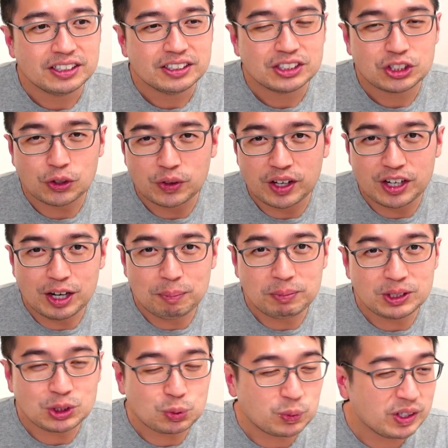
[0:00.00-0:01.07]
So the
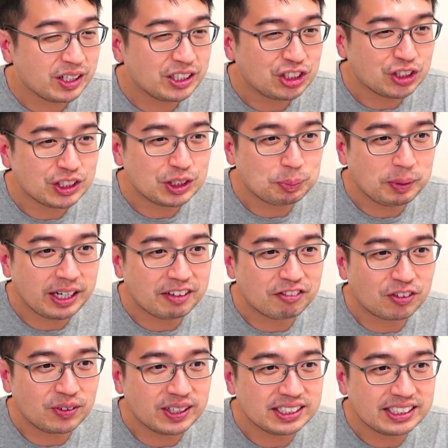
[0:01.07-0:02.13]
numbers really should speak
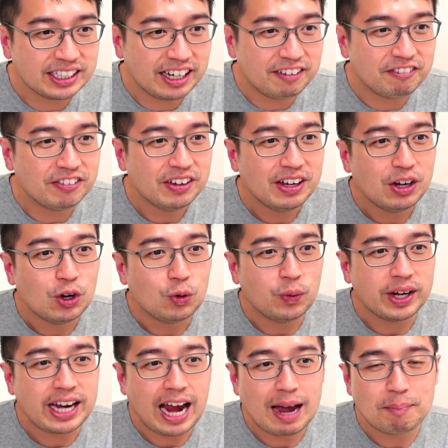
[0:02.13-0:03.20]
for itself.
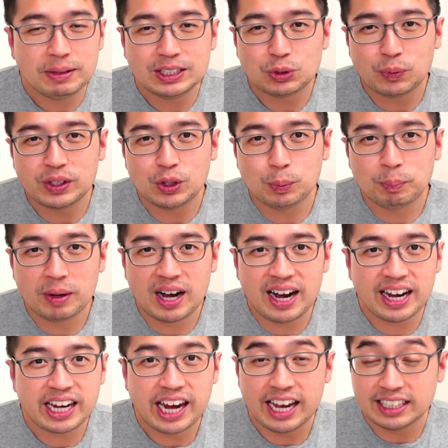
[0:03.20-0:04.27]
What happens when you
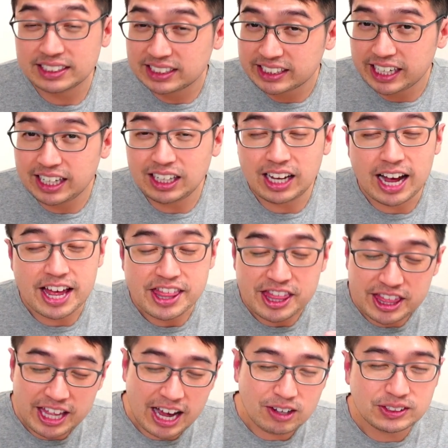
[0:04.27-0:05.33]
buy and sell
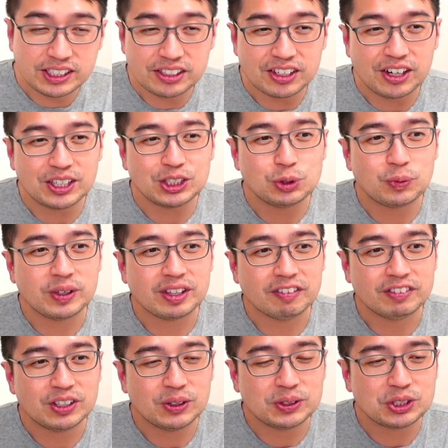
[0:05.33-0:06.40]
$1,000 worth
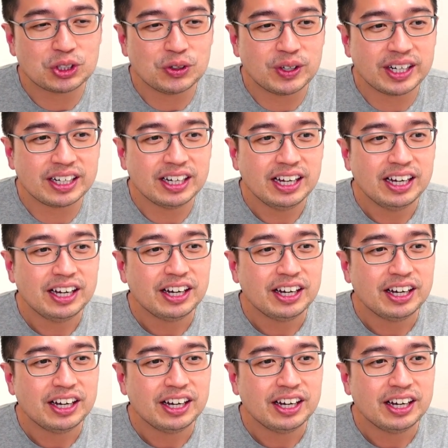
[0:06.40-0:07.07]
of Dogecoin?